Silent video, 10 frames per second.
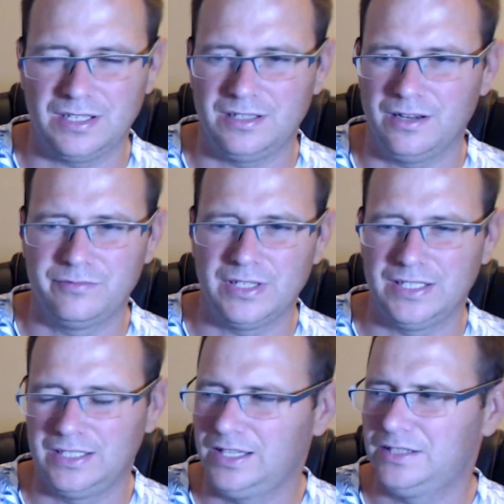you don't
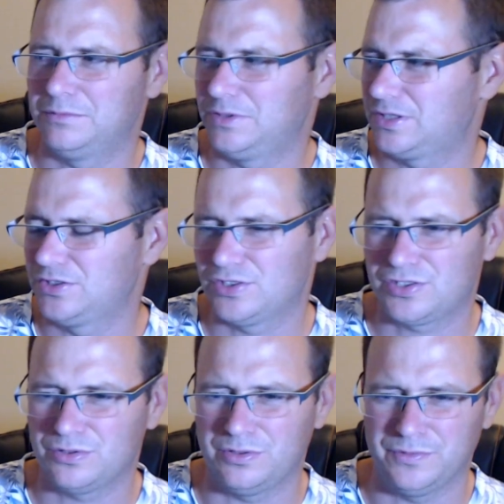really need them. You can just
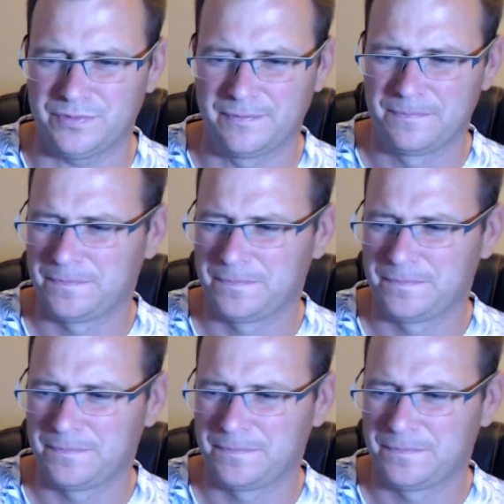sort of